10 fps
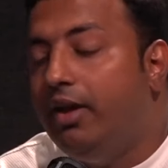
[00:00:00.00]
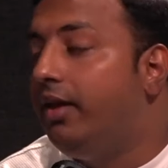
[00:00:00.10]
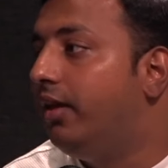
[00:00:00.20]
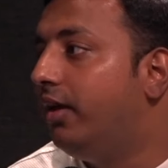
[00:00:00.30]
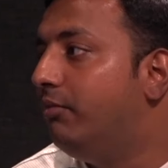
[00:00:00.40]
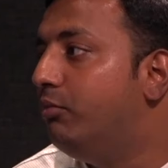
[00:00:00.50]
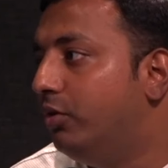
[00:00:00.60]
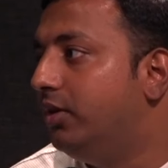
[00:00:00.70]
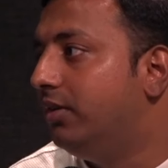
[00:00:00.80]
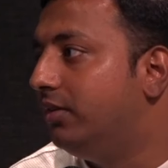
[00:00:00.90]
making a
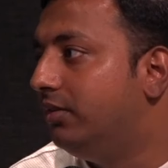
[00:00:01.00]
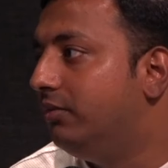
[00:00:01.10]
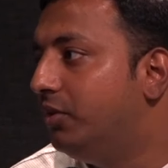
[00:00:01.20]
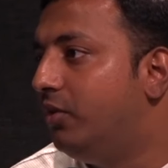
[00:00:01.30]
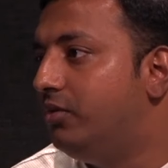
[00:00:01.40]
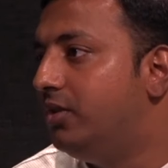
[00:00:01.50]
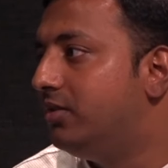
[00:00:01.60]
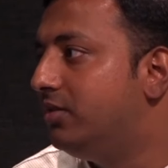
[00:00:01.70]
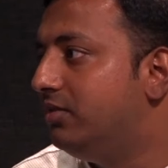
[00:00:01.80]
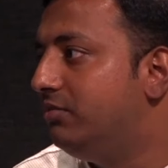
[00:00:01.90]
bonding with all
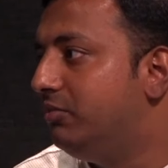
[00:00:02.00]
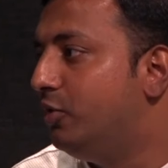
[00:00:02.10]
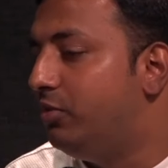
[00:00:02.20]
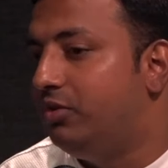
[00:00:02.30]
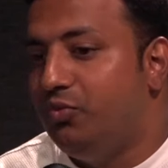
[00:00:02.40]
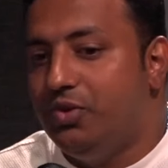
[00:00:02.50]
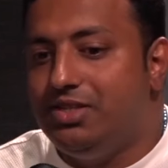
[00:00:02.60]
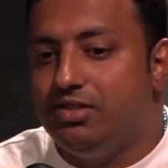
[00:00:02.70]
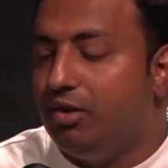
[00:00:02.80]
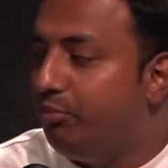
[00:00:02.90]
these people, which
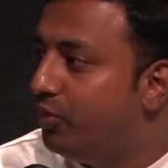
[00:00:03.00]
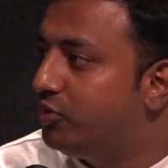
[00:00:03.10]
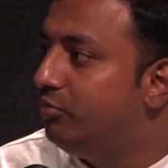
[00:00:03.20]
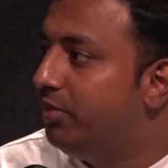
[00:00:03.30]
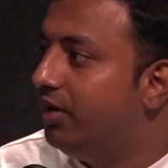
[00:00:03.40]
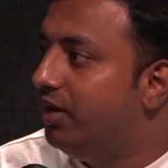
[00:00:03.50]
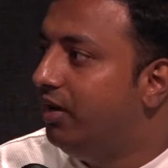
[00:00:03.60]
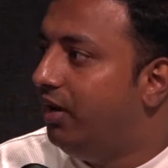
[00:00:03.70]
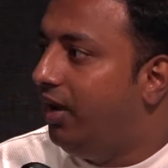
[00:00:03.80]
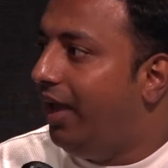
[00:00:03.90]
is supposed to be
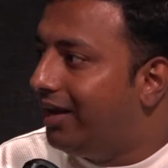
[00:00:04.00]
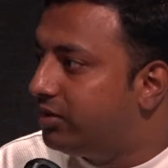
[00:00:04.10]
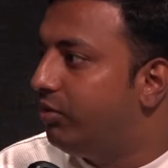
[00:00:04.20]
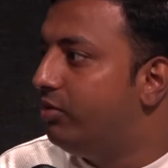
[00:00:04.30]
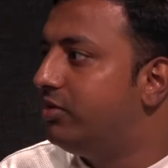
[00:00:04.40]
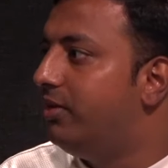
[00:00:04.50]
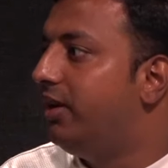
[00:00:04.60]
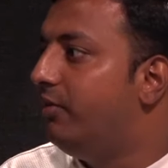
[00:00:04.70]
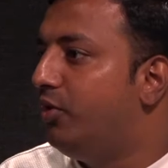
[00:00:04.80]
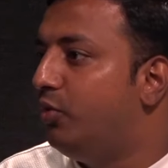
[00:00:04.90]
exclusively given